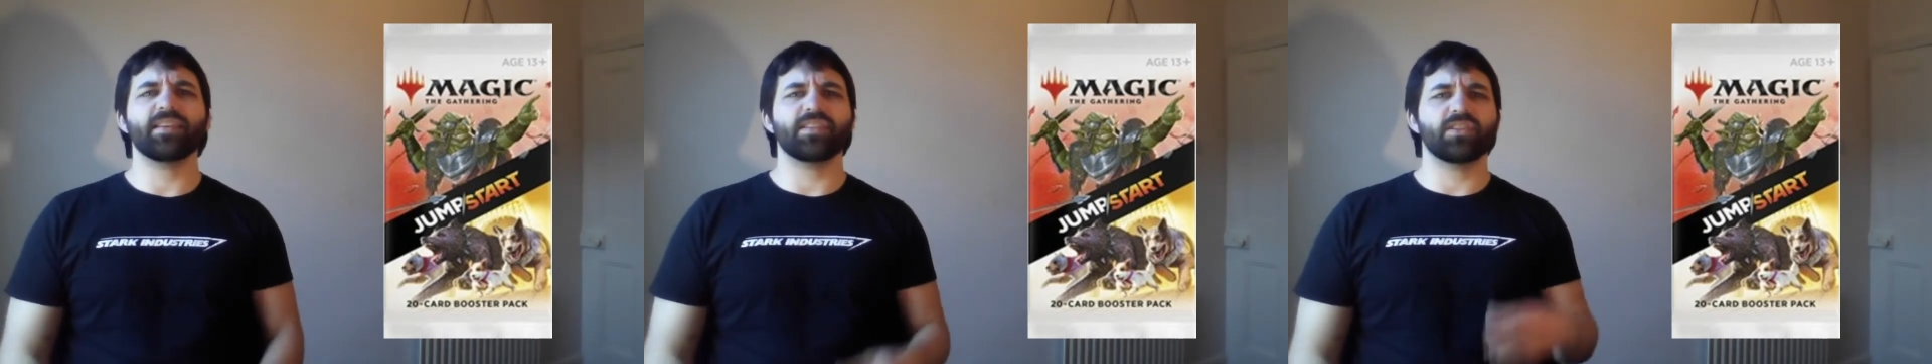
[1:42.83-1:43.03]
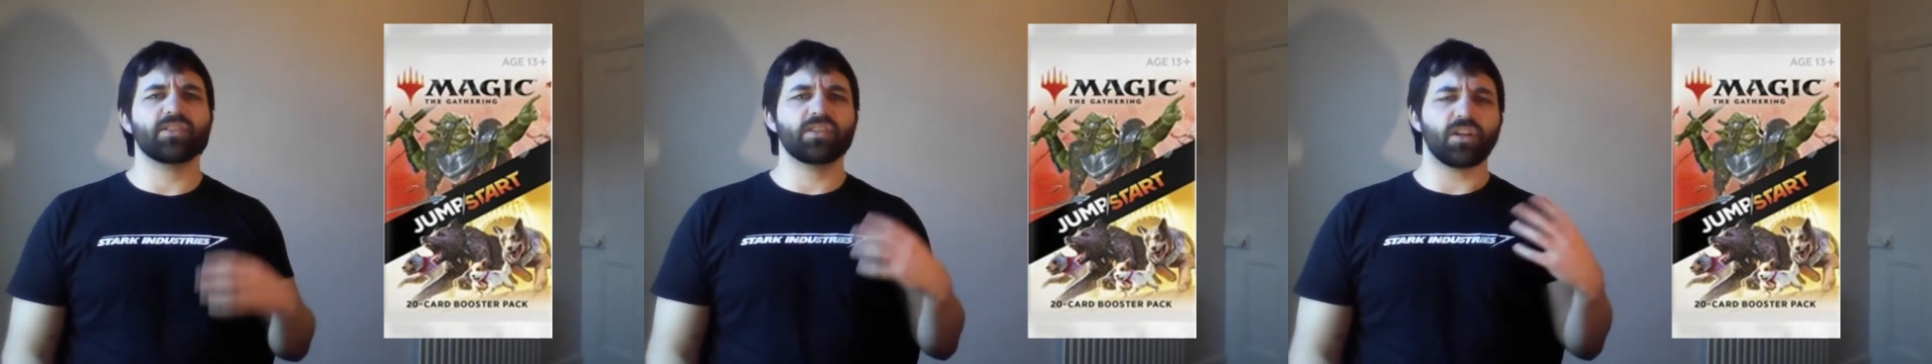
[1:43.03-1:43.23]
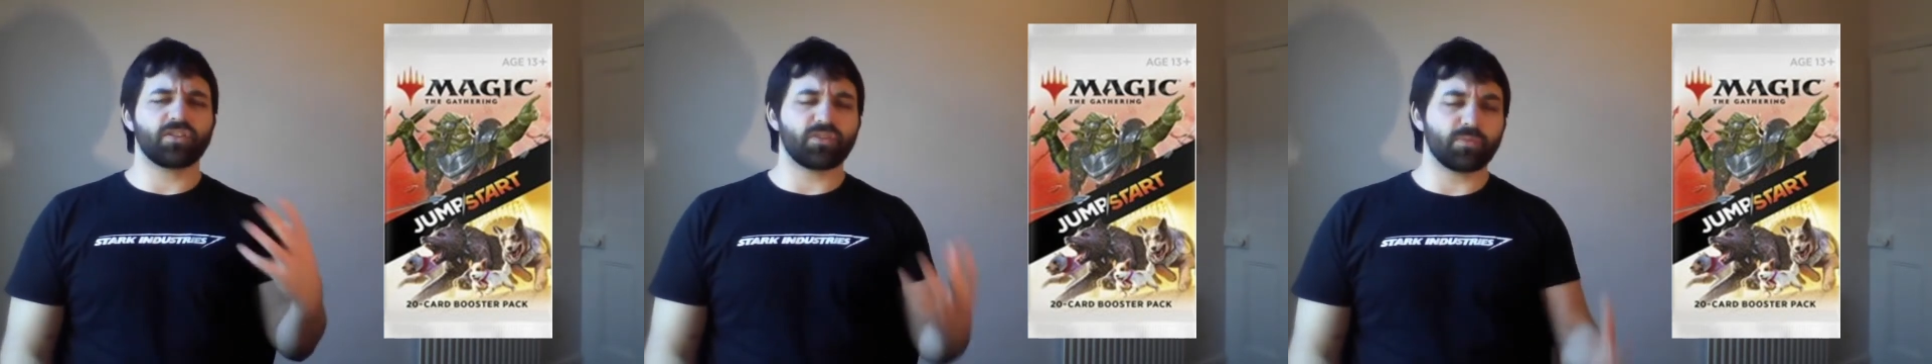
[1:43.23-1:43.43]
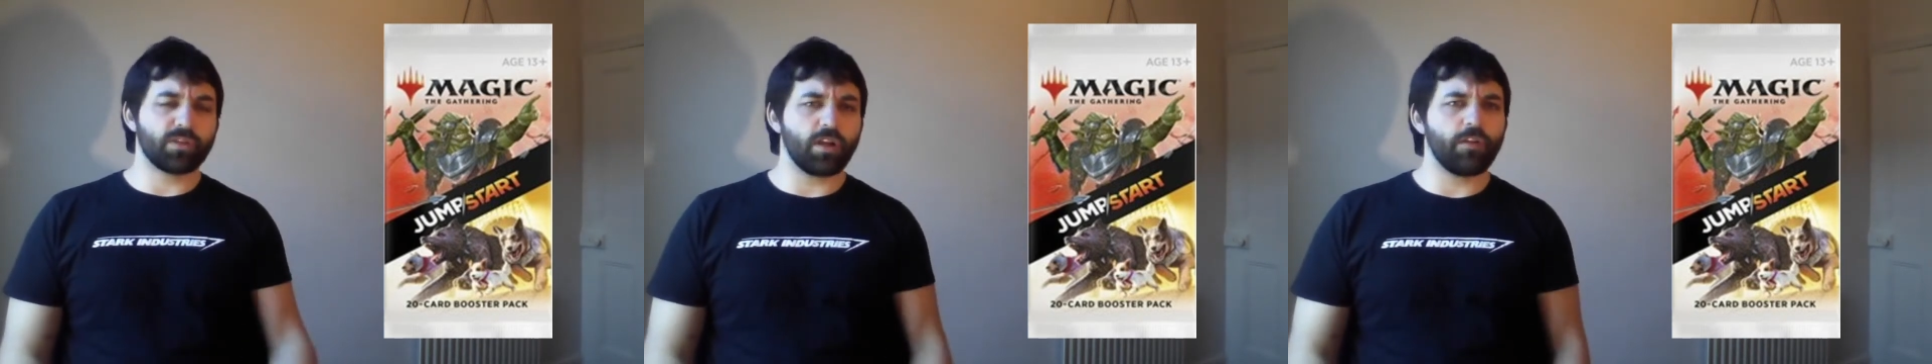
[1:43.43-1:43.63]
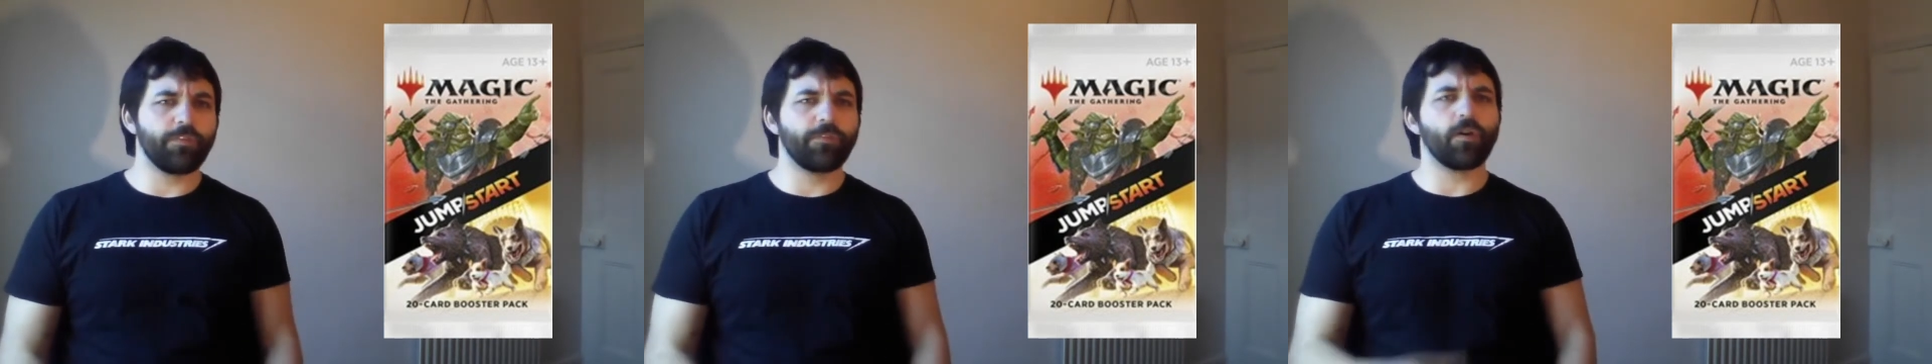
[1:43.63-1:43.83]
It's got some
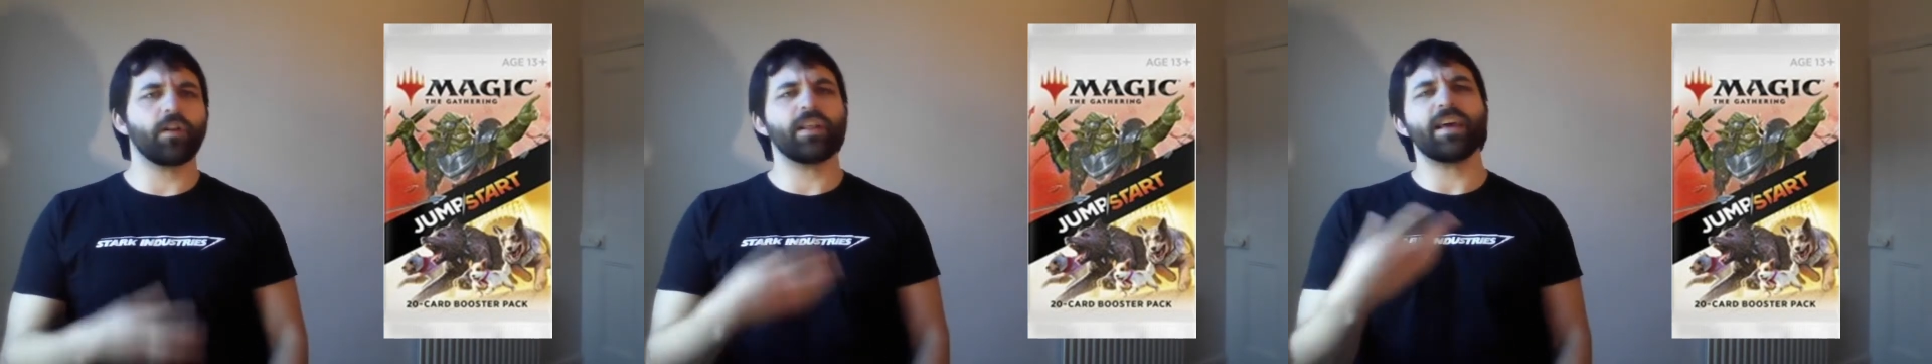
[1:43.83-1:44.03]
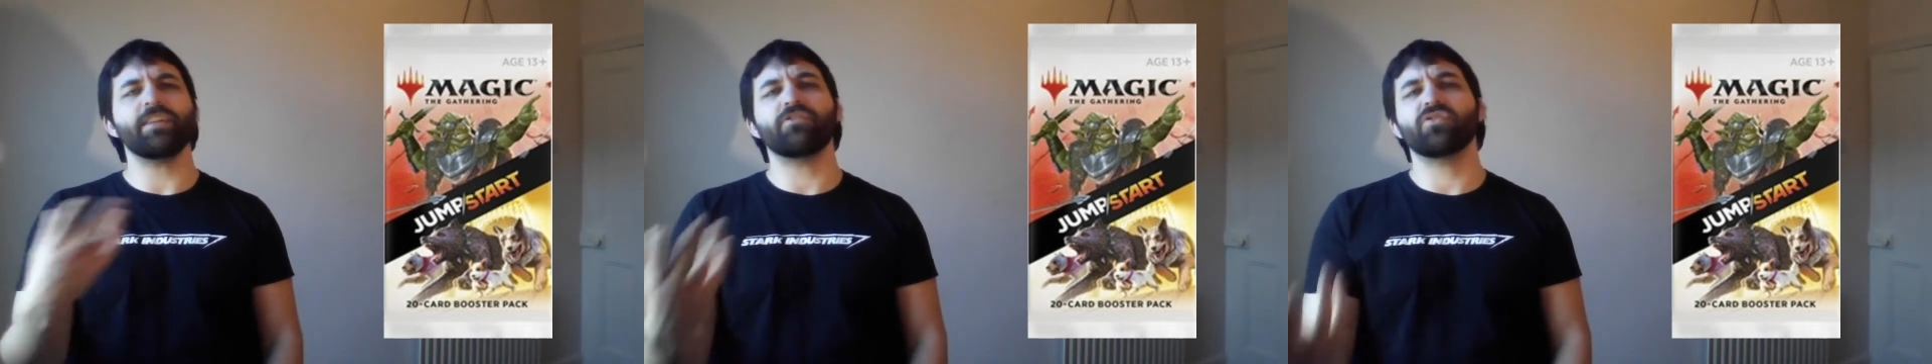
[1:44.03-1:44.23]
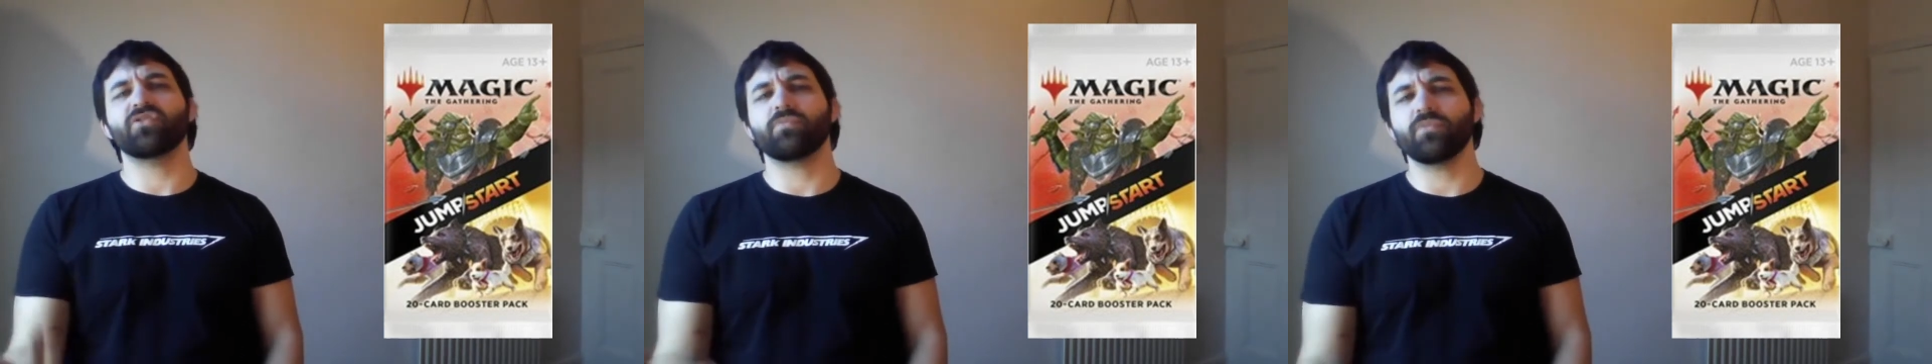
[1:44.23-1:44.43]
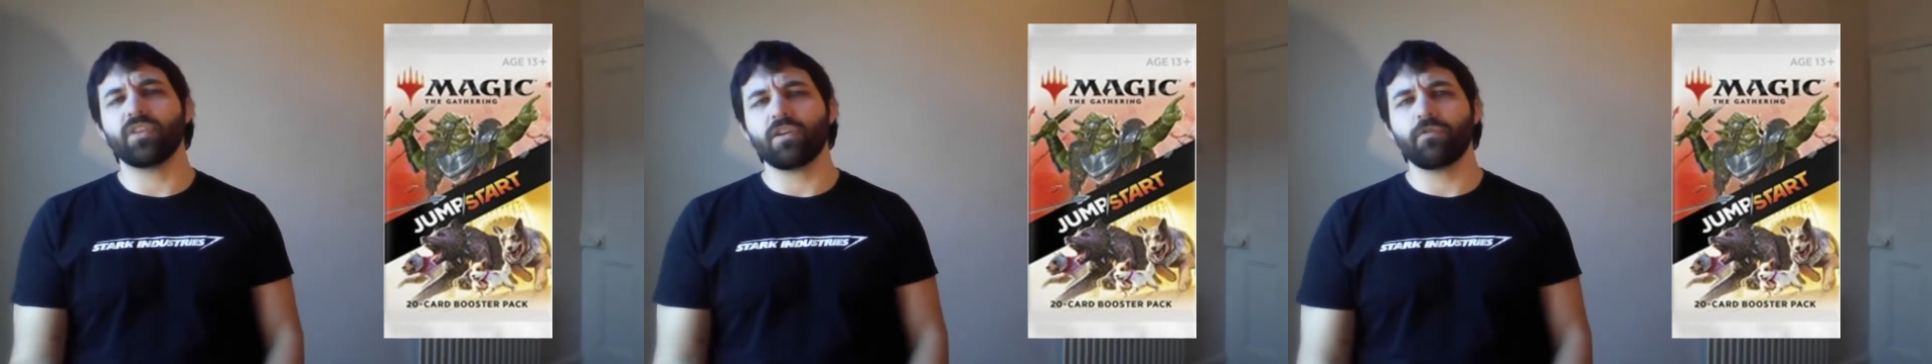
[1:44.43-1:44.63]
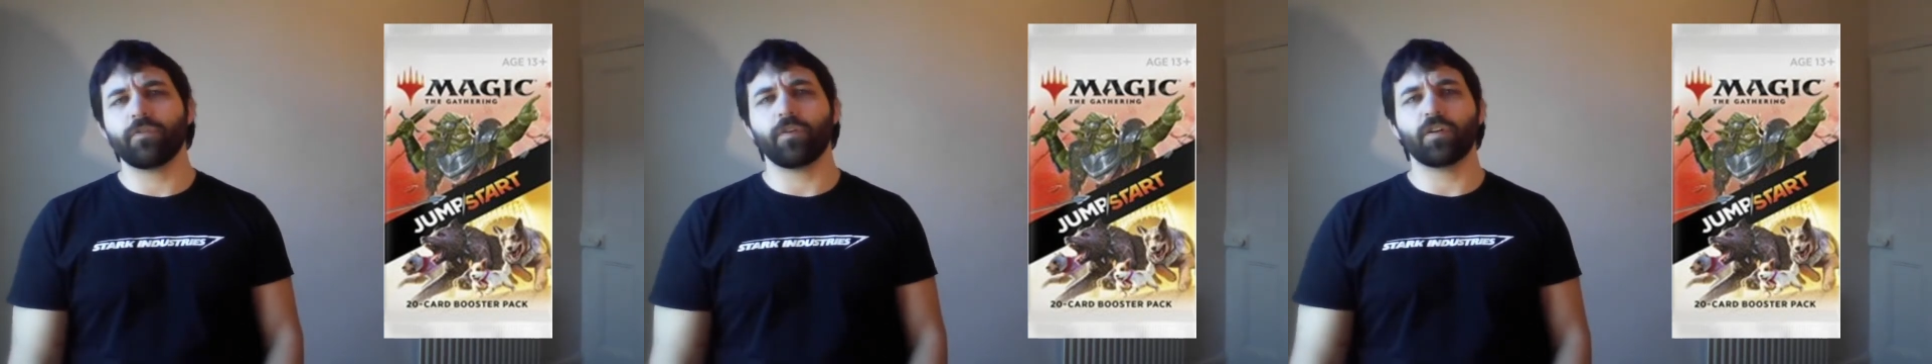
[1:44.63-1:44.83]
good fun and interesting
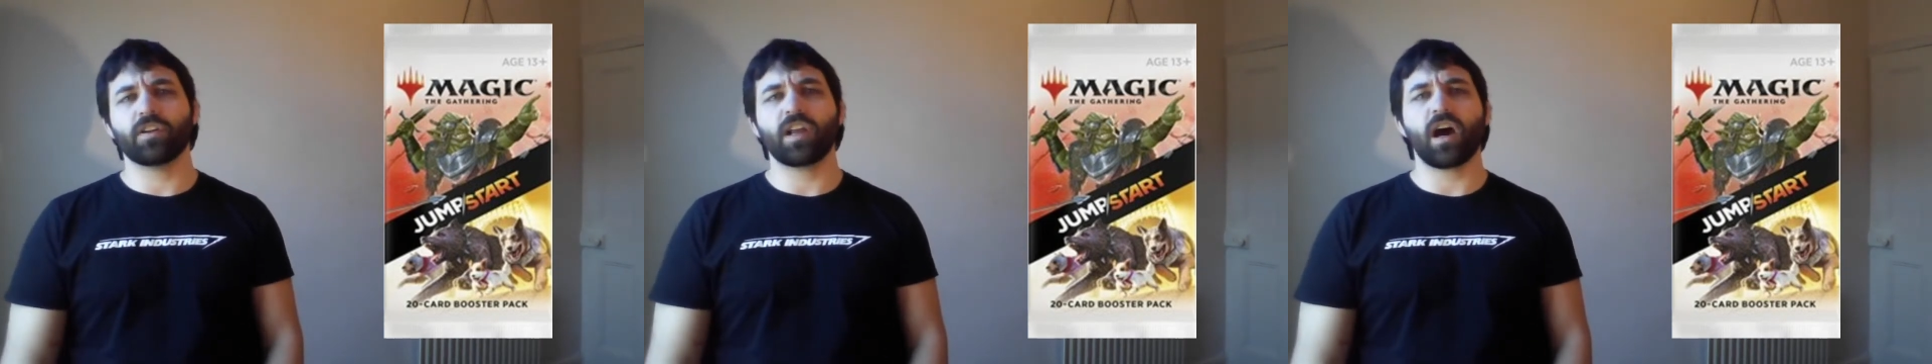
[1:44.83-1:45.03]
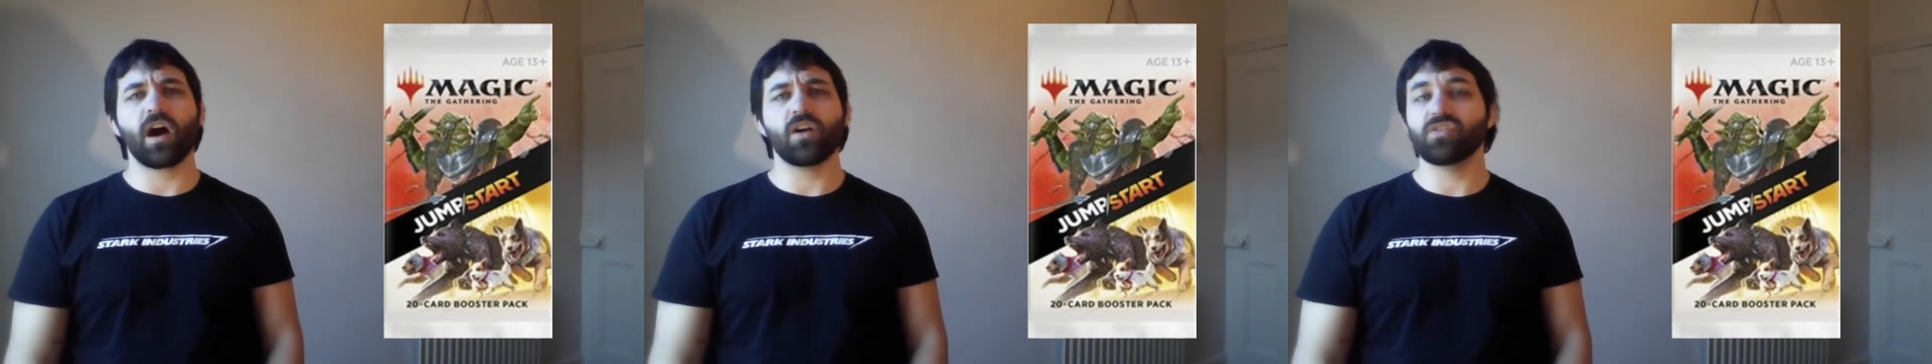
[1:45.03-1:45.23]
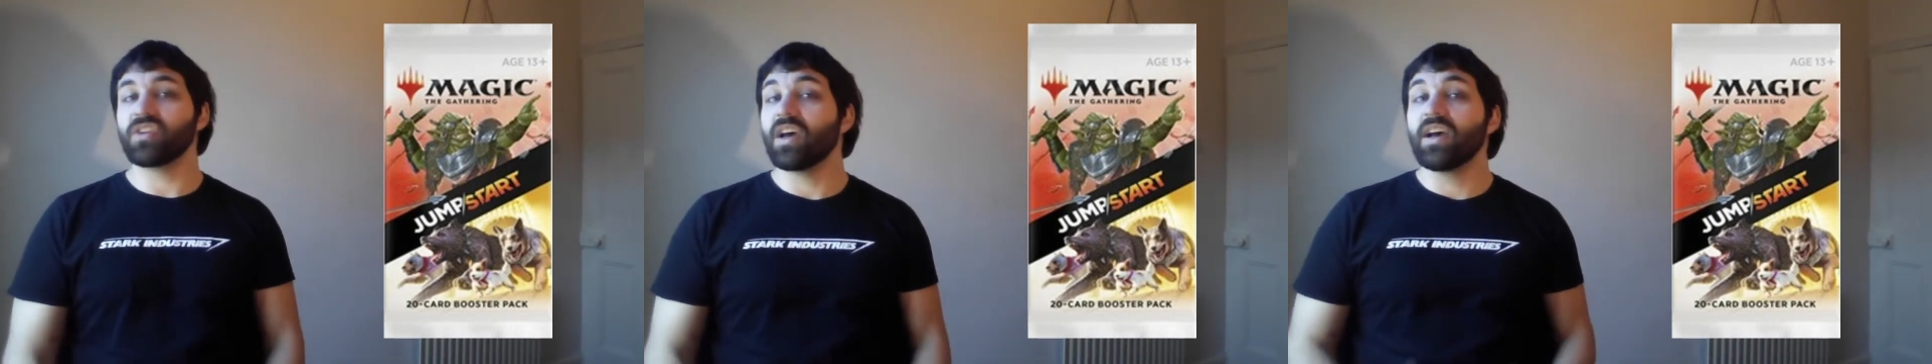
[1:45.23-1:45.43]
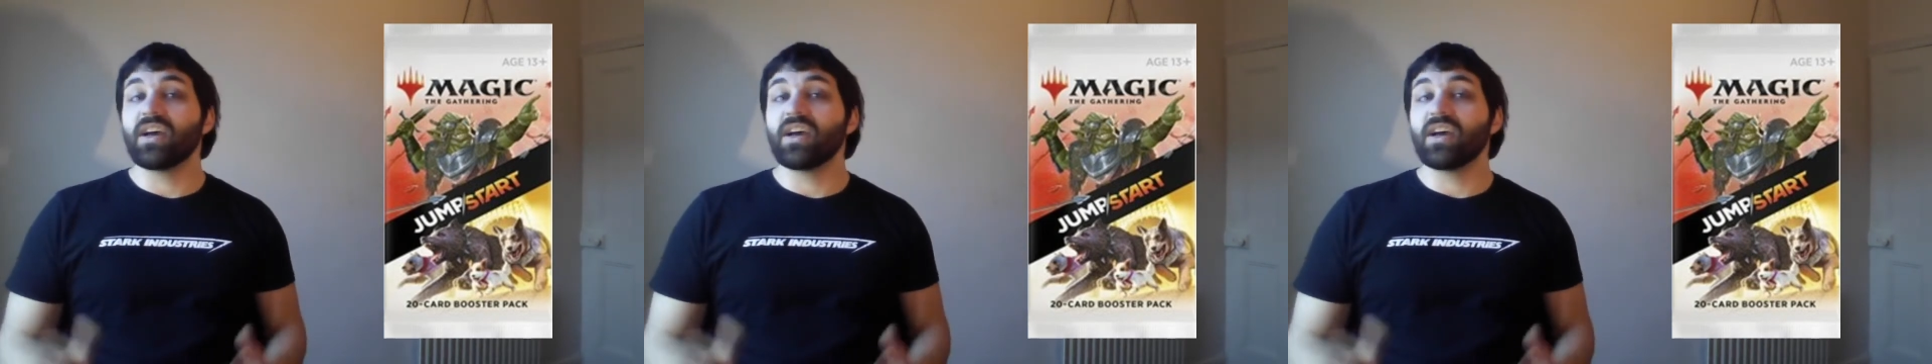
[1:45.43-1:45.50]
new fun cards,